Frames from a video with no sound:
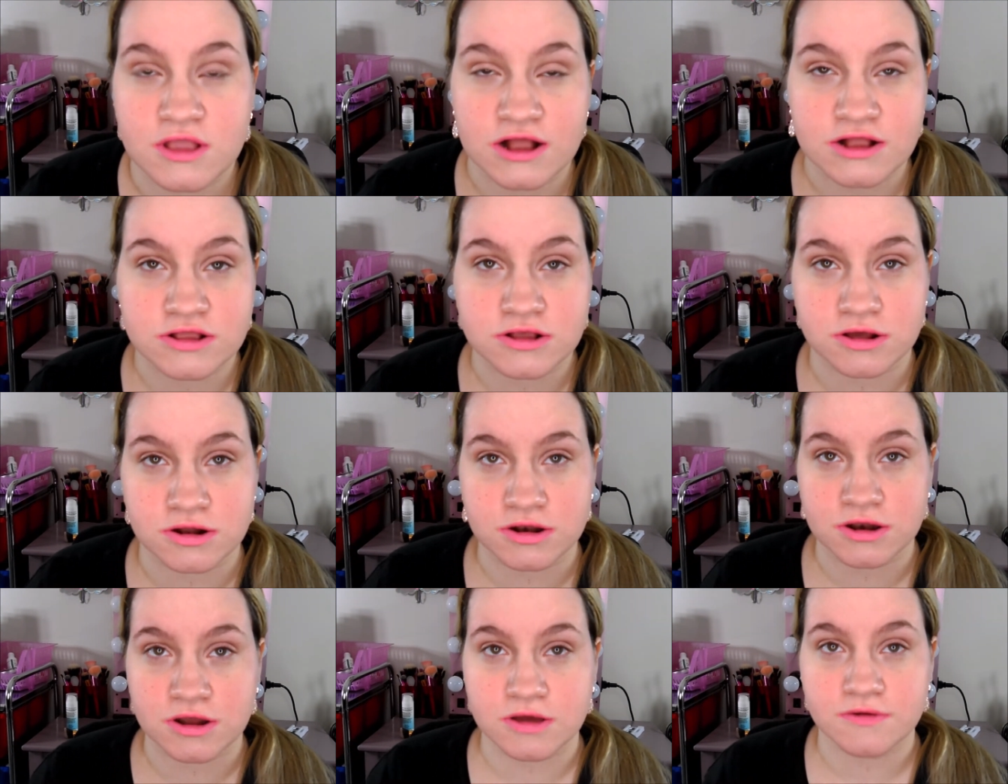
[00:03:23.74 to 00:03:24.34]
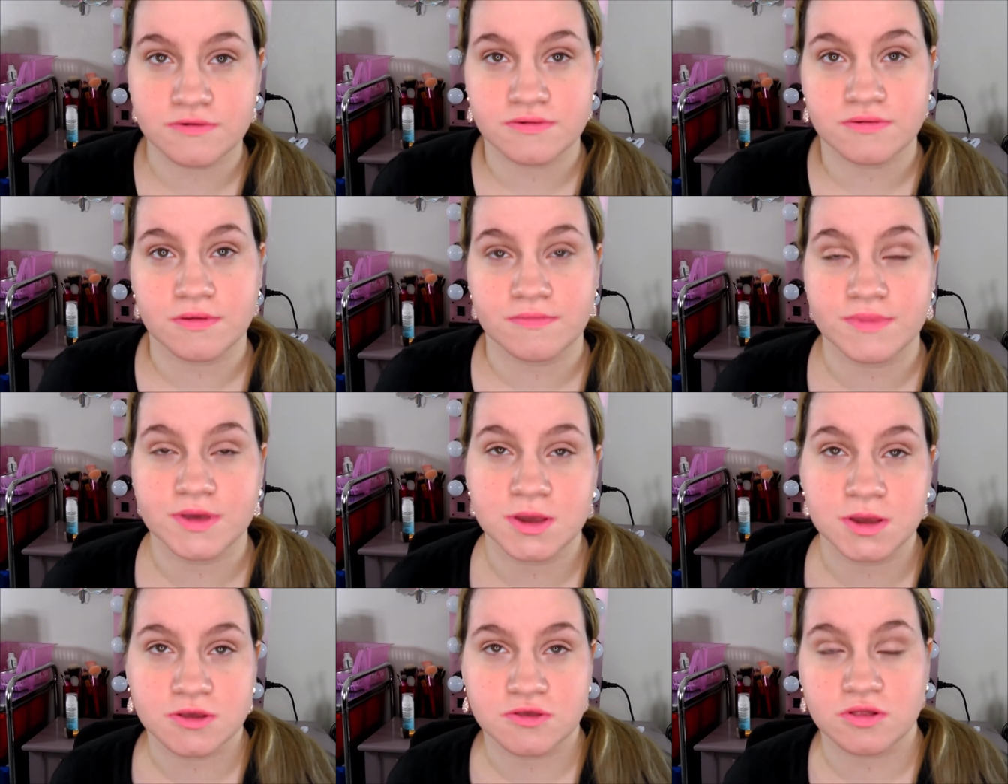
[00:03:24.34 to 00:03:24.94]
That's good enough.
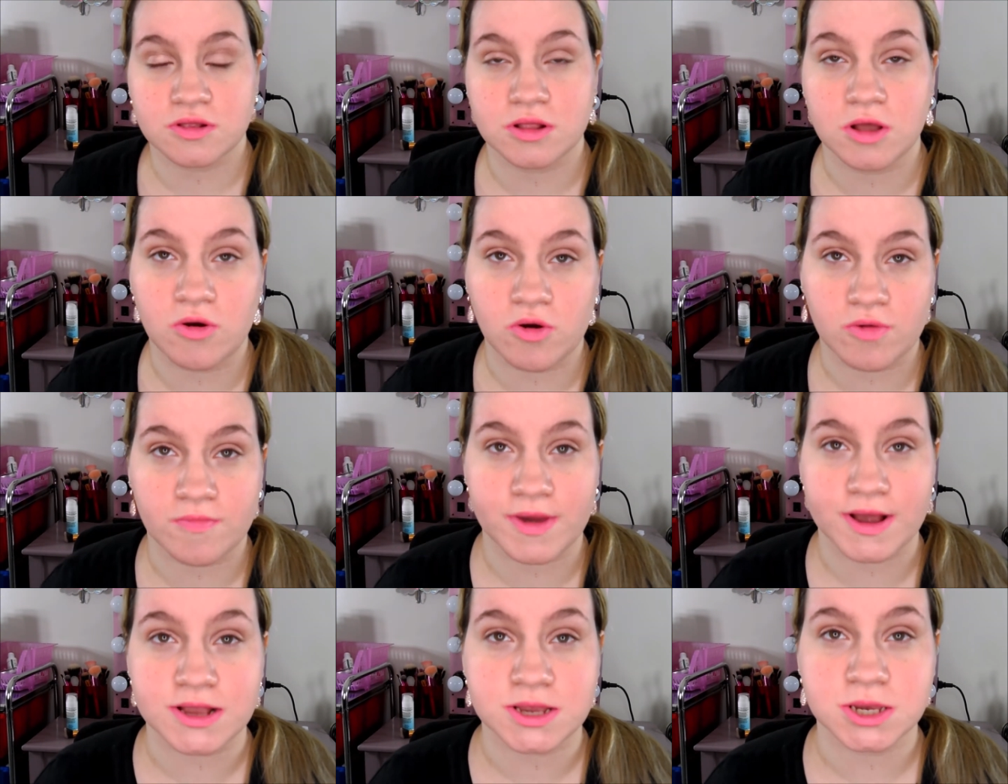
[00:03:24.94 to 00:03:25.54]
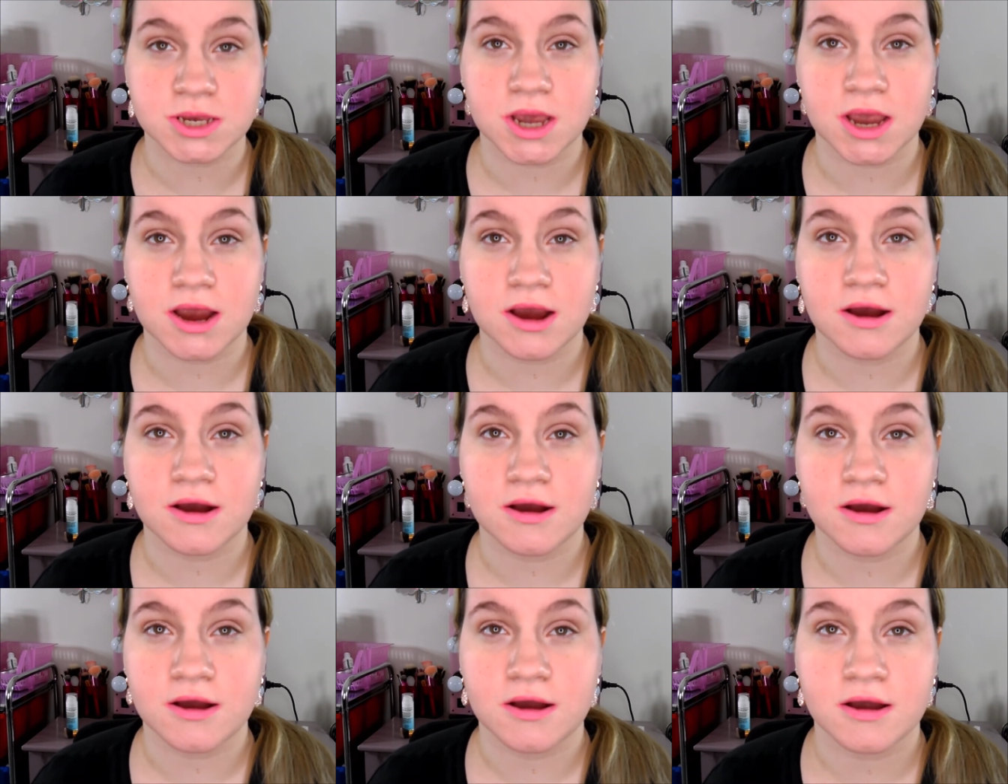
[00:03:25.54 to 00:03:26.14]
Let me just lower my
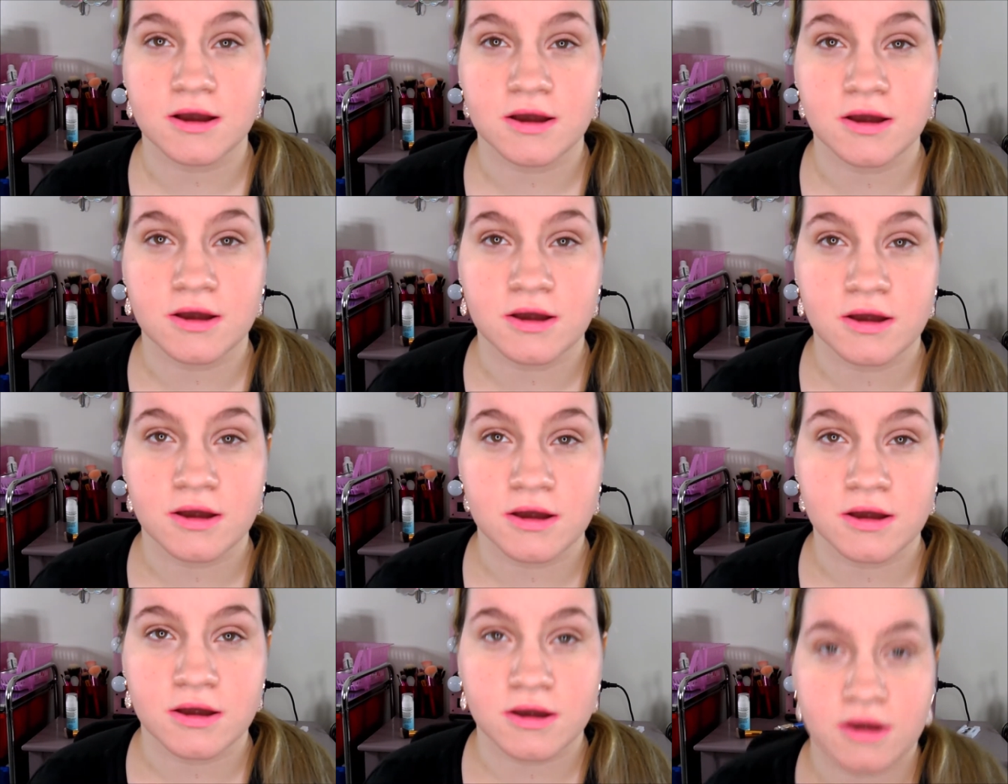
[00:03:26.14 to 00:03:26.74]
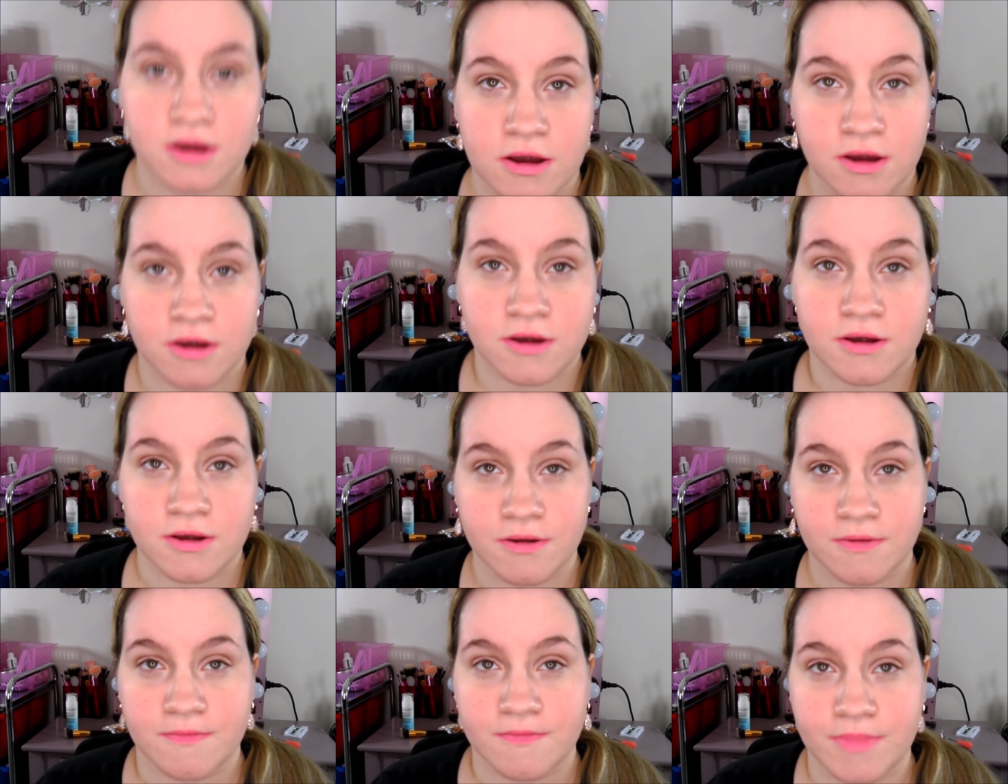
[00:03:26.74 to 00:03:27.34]
chair.
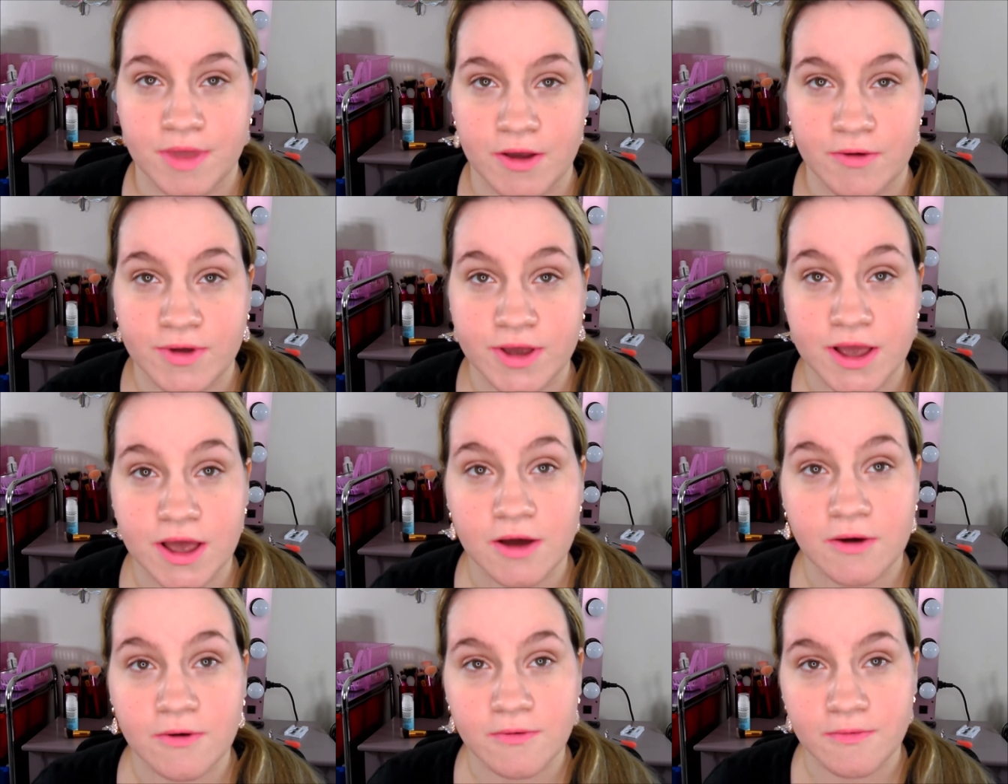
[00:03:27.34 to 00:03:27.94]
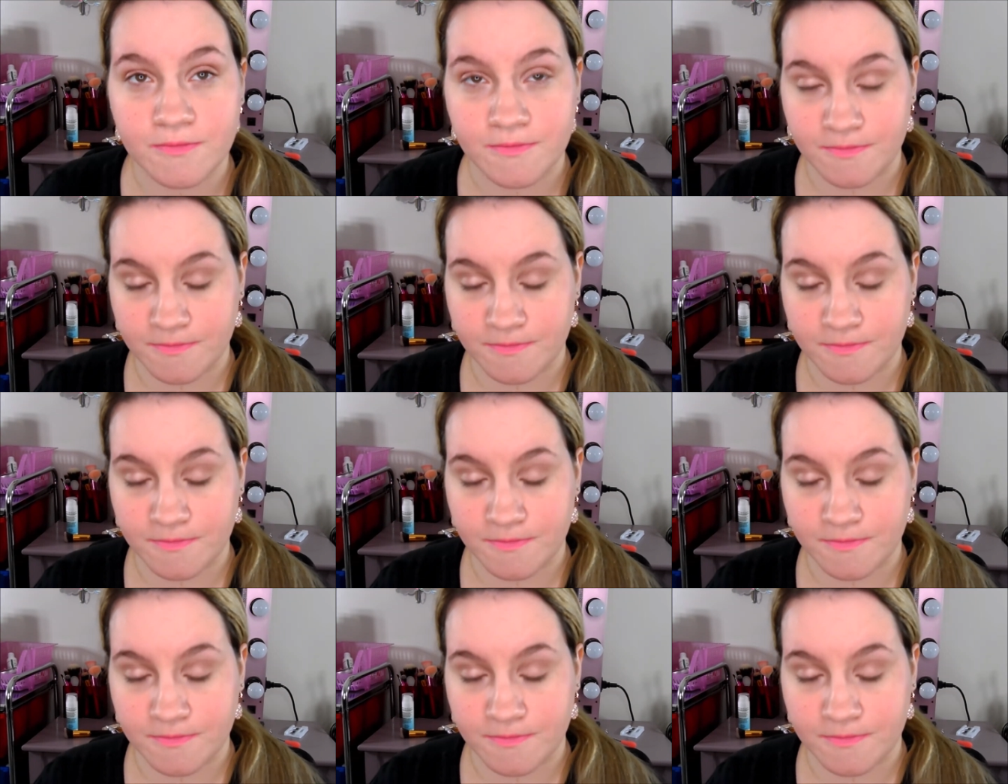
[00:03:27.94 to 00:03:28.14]
There we go.